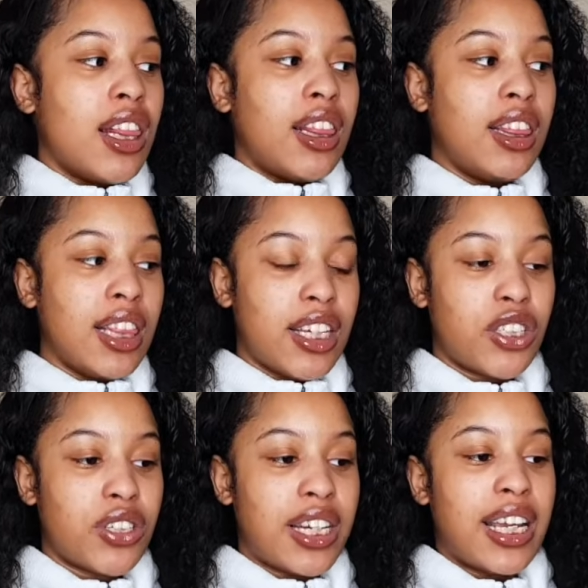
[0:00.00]

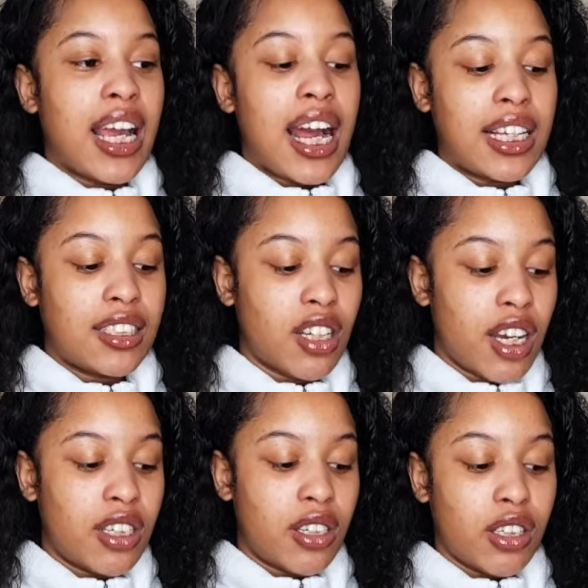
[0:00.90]
literally I
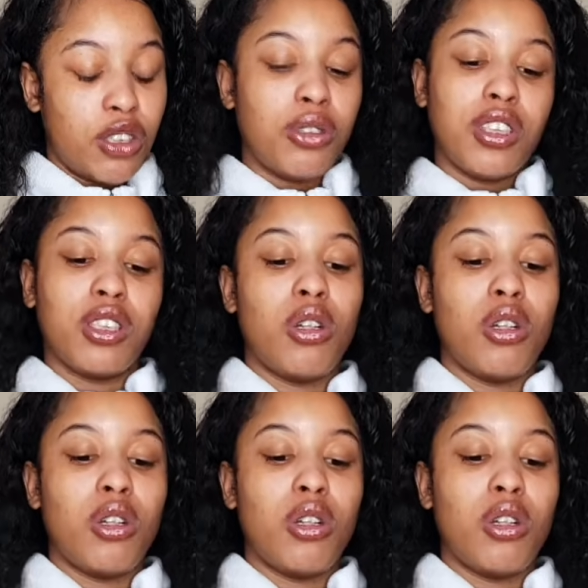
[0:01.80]
started using the